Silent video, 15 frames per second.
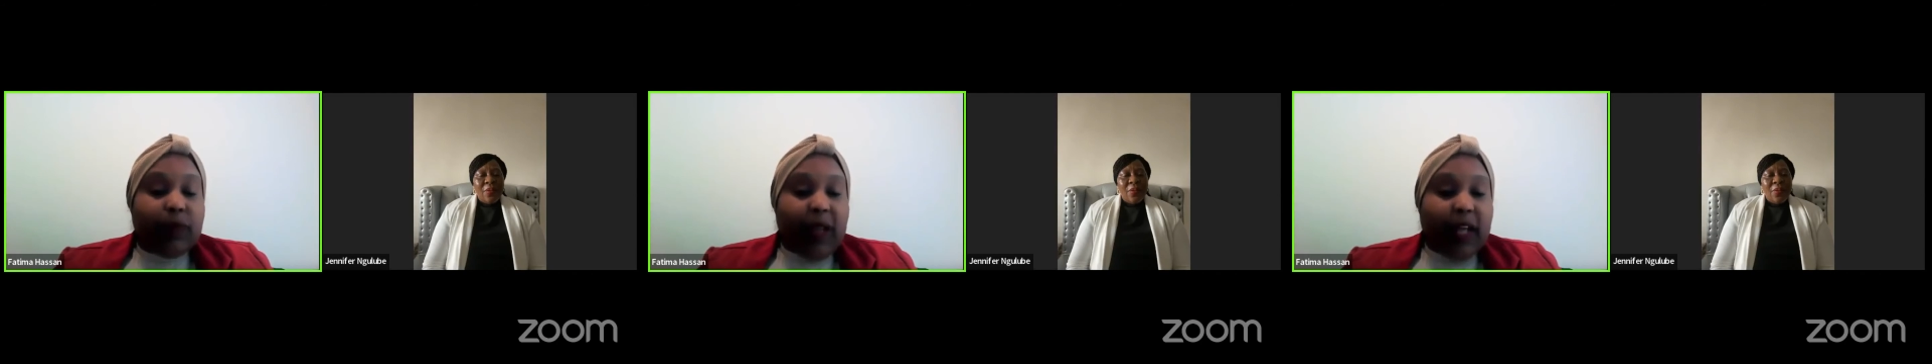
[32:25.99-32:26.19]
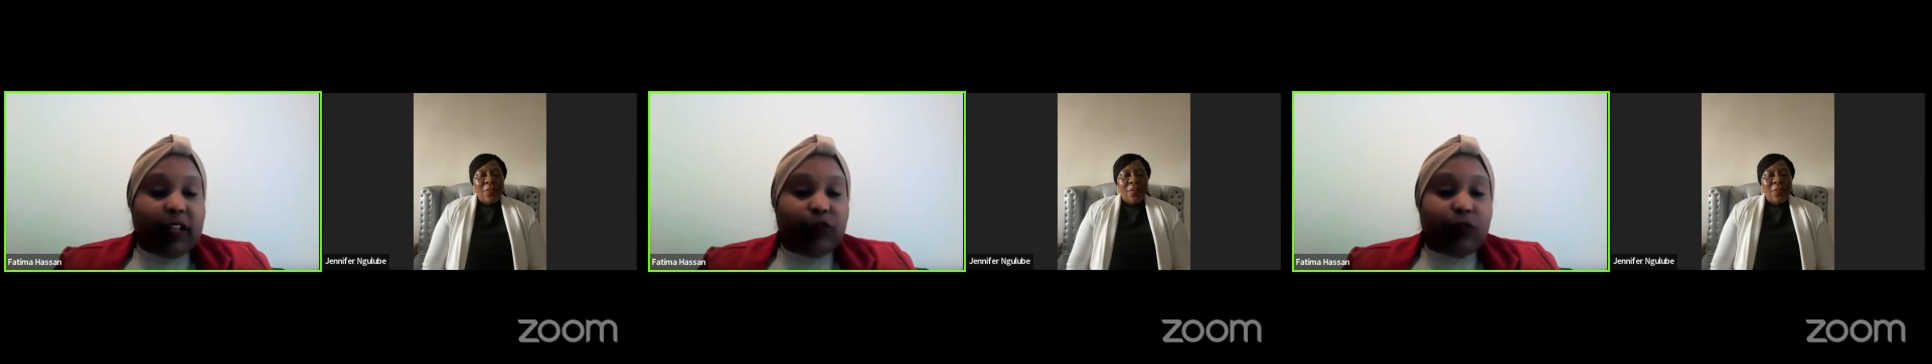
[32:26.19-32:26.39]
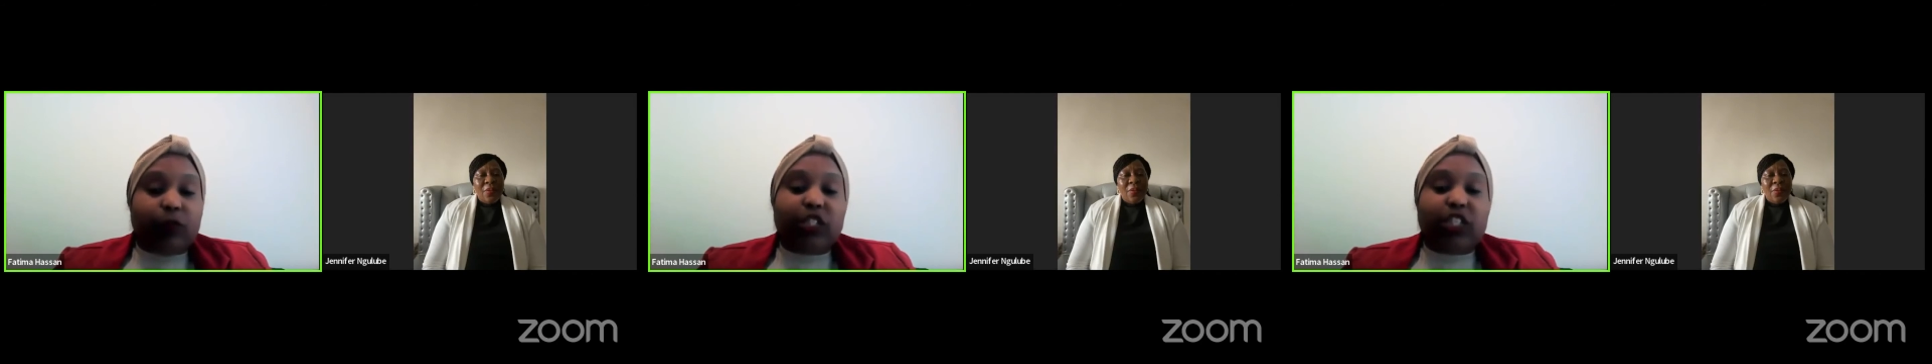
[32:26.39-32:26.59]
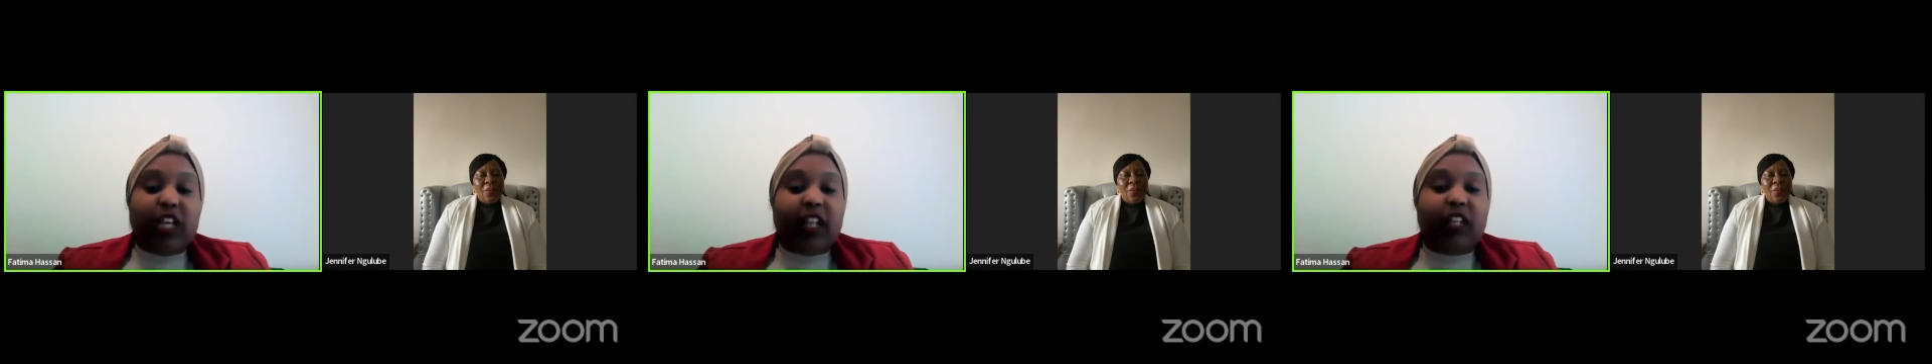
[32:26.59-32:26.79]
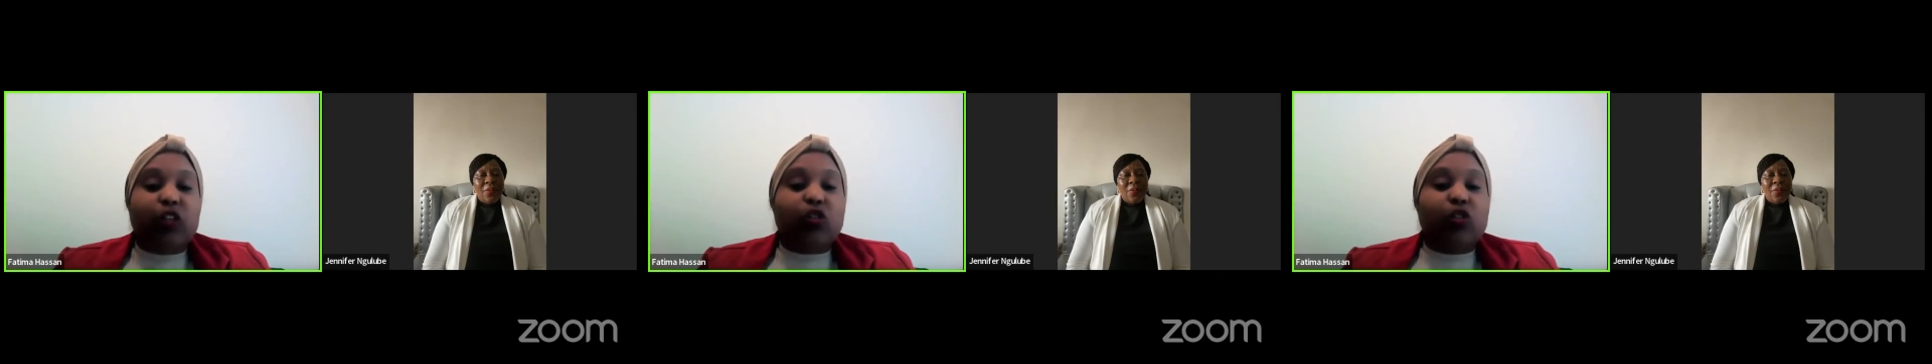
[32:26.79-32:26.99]
platform.
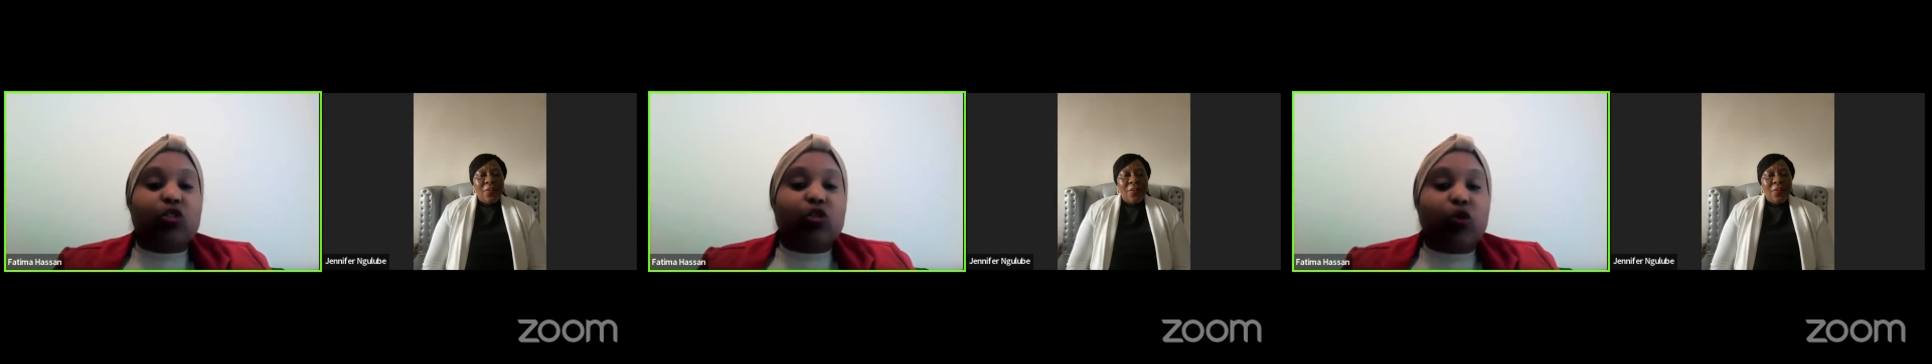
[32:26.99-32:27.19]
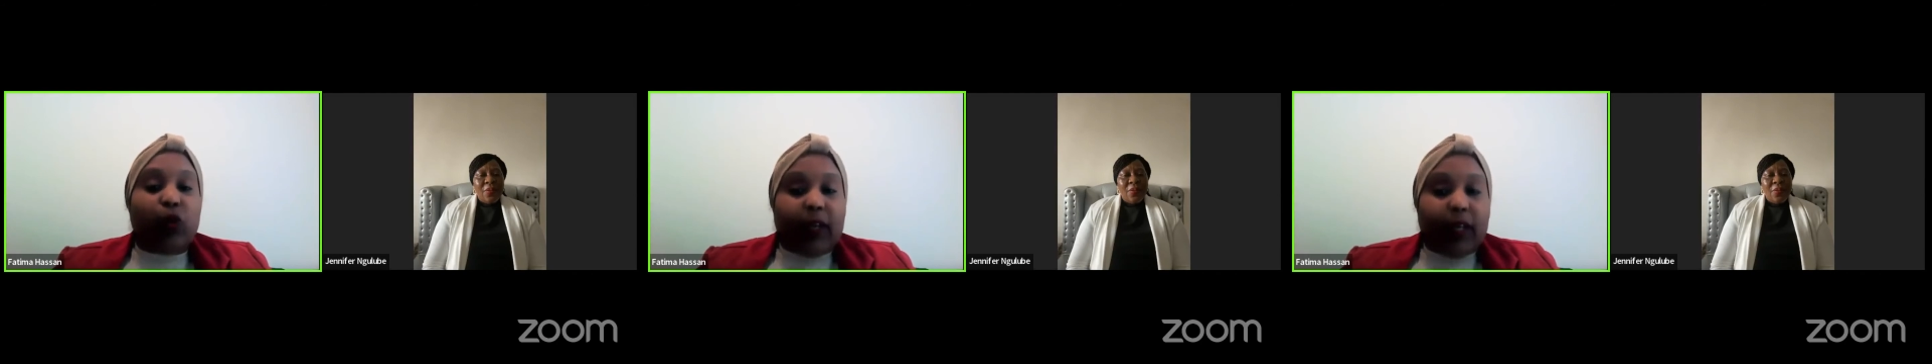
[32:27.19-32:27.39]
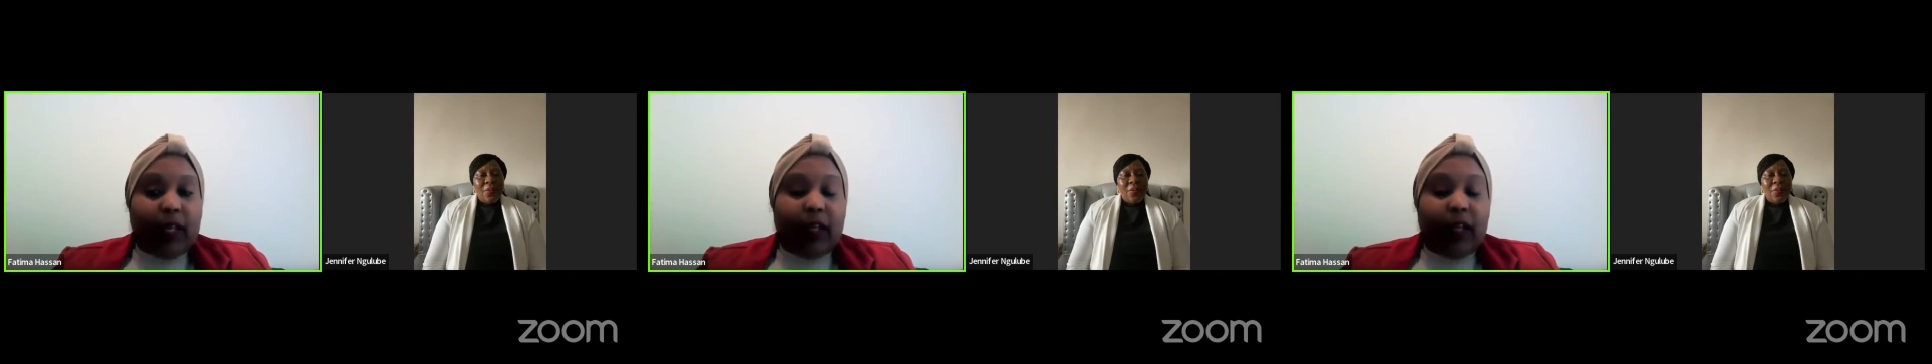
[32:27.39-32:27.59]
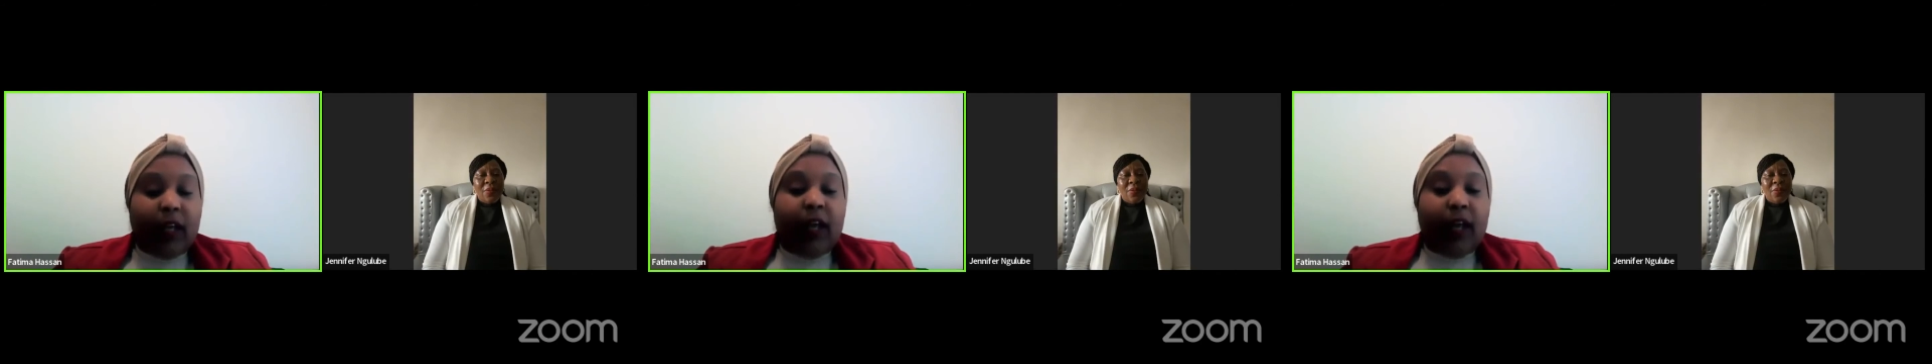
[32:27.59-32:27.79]
Tell your story